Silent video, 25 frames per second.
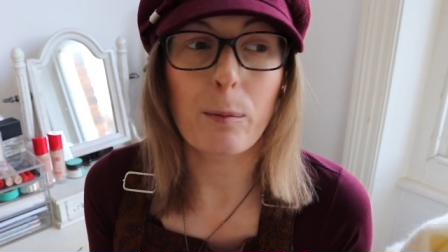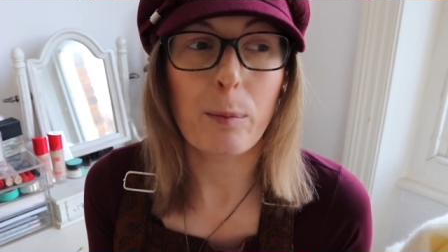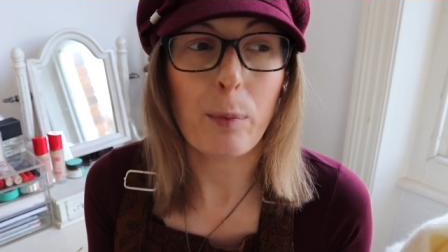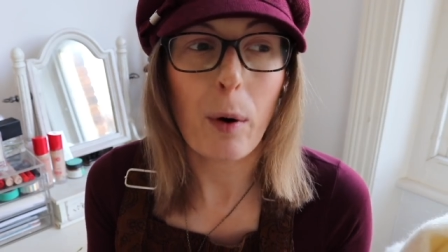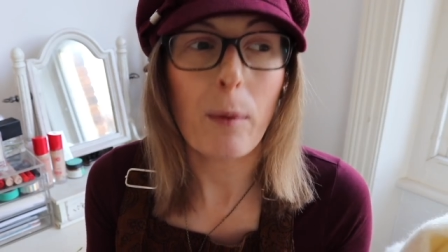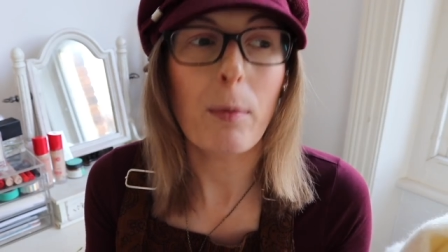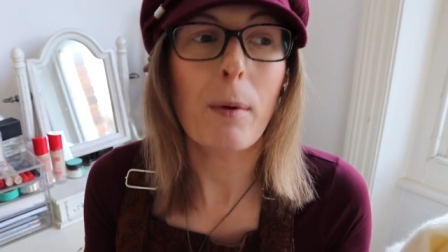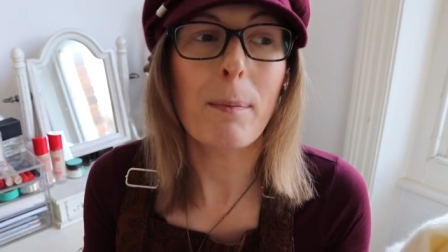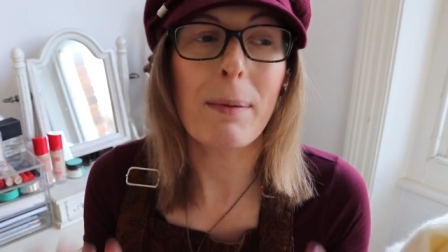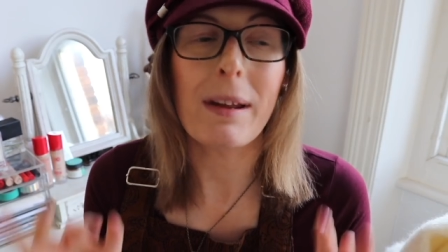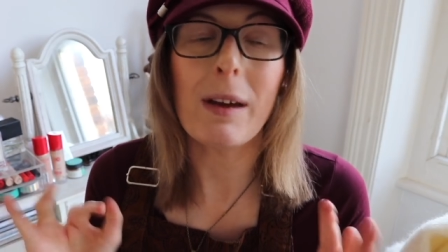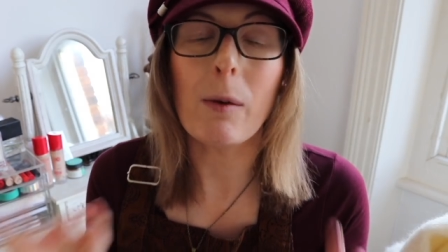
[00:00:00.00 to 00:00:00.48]

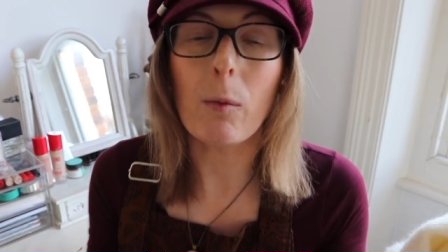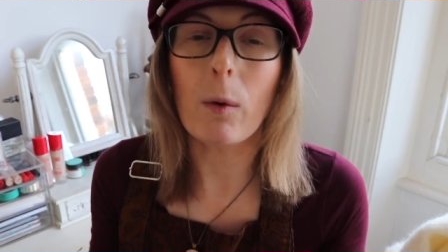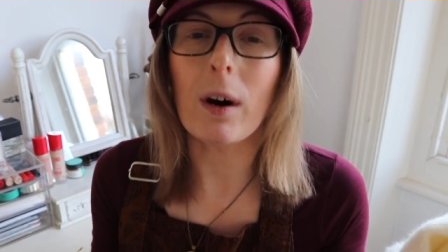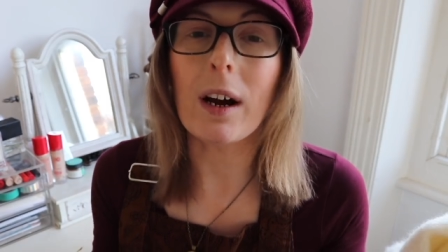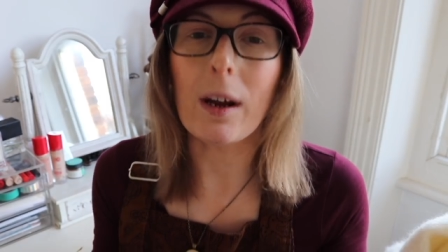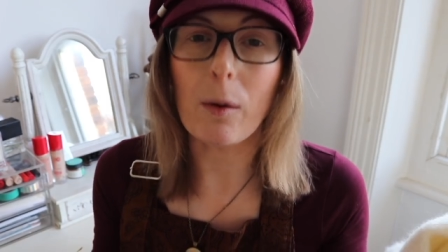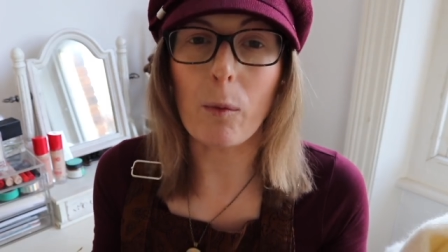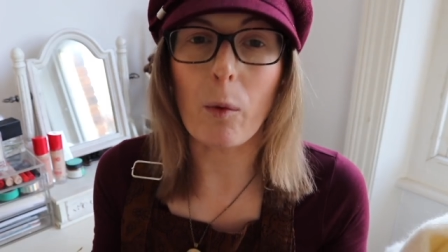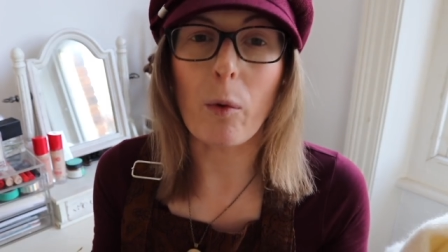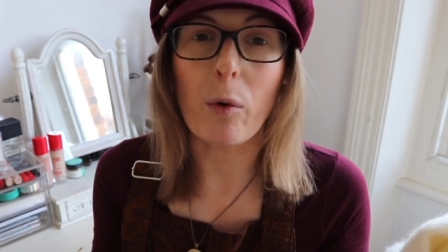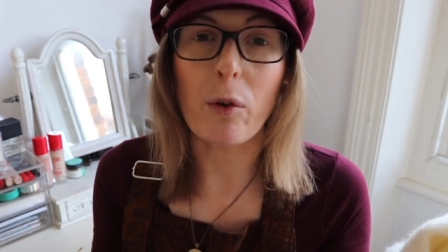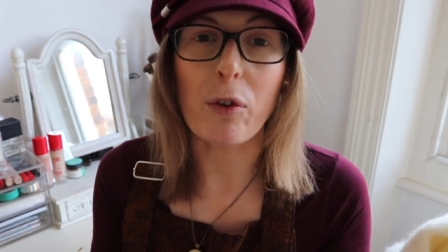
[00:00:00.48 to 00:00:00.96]
Probably
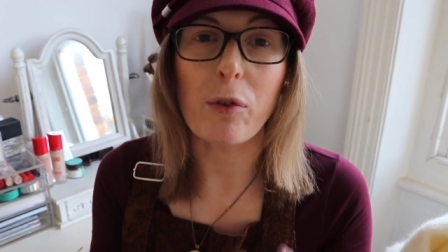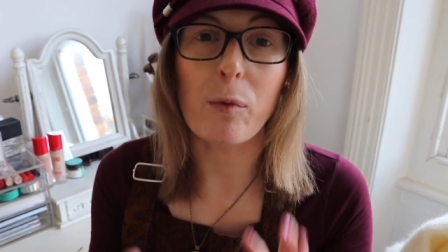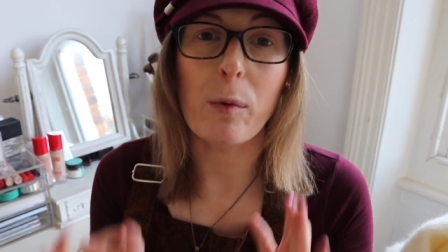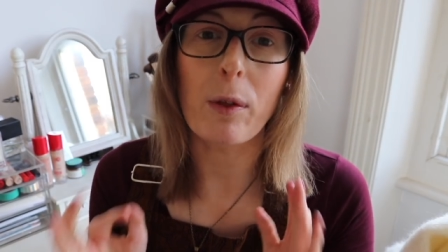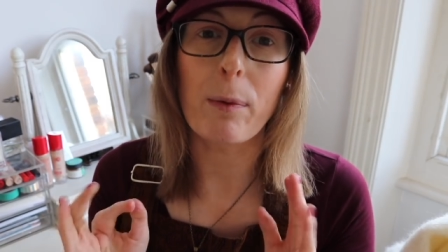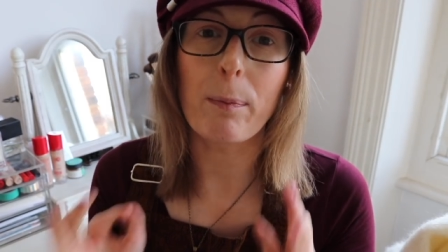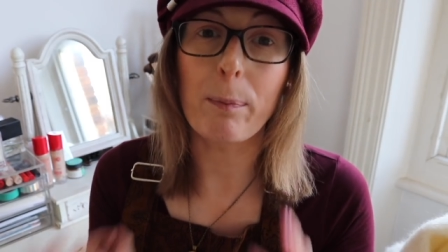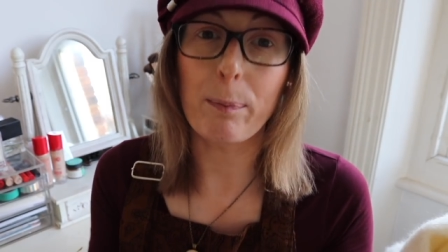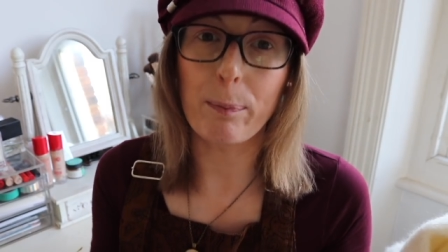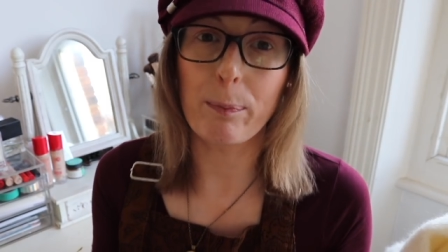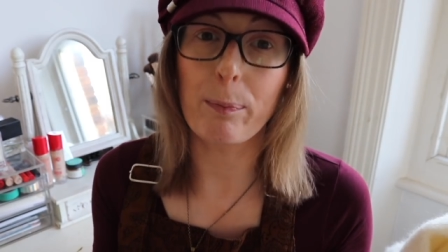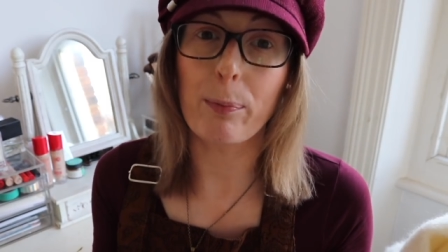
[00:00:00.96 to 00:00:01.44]
white walls
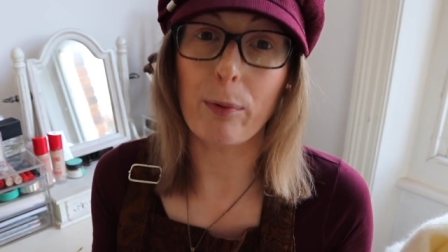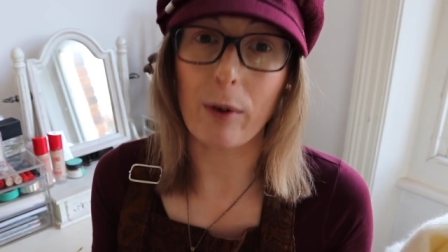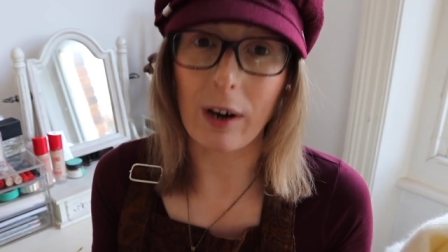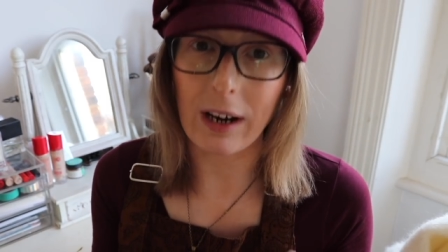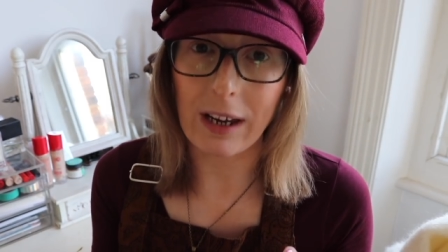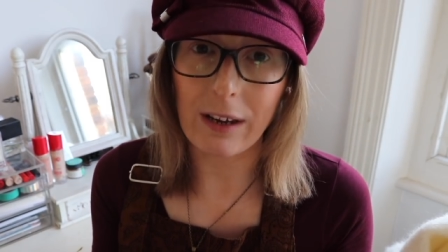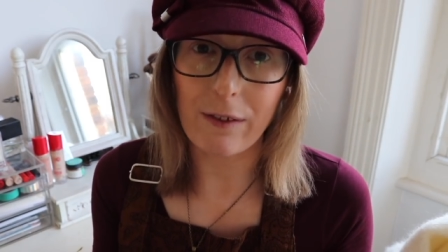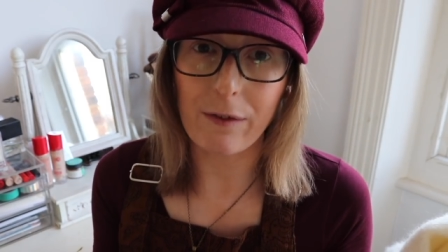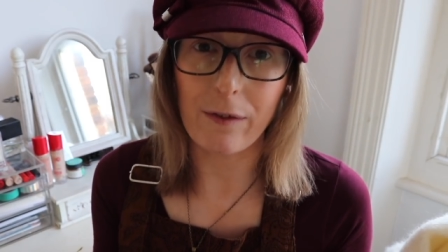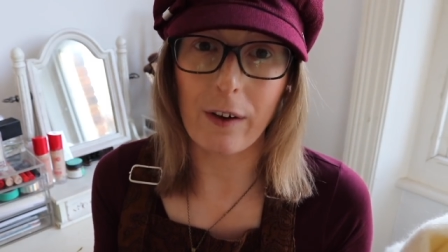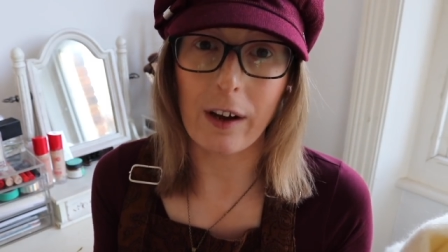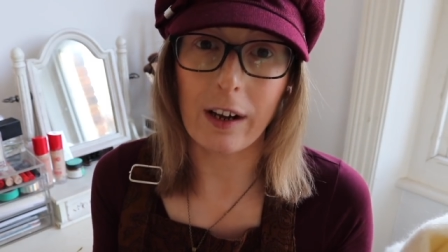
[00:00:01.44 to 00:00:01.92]
with
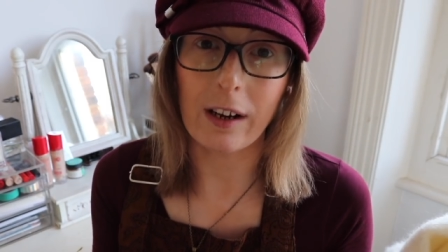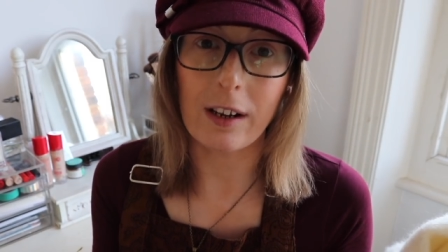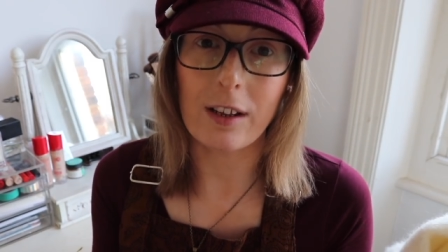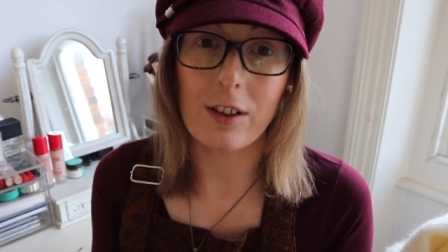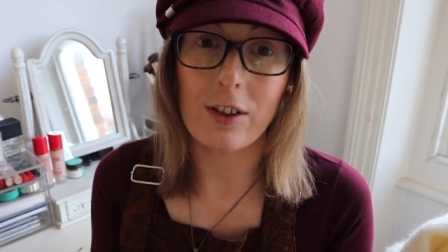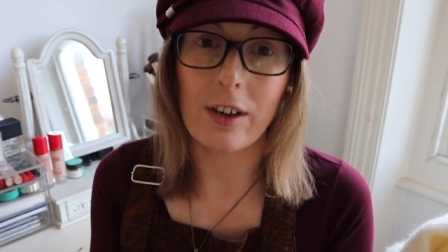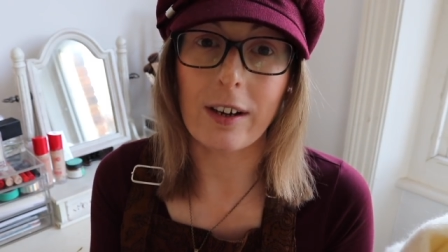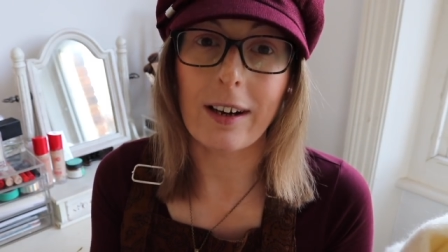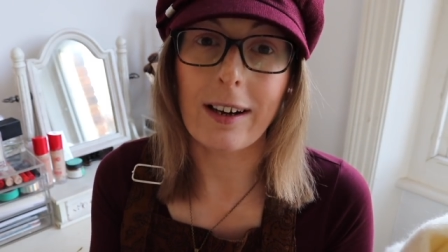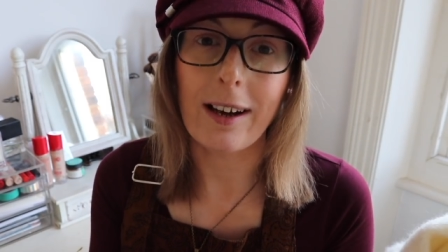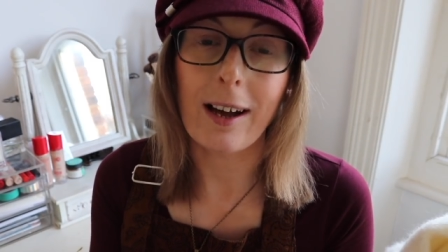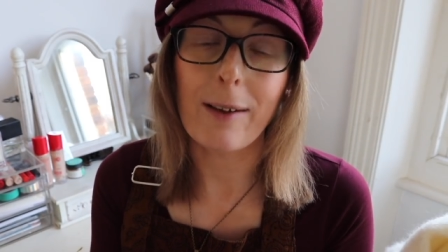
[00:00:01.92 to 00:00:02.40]
bright
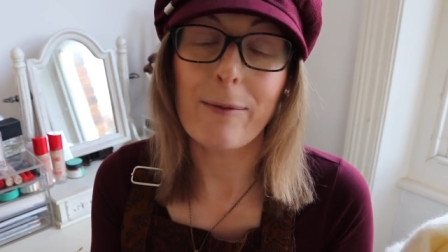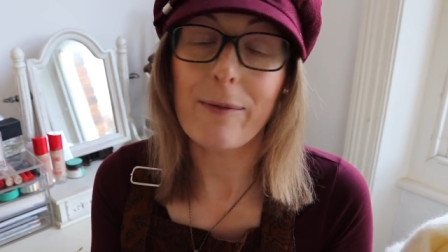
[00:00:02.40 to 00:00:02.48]
furniture.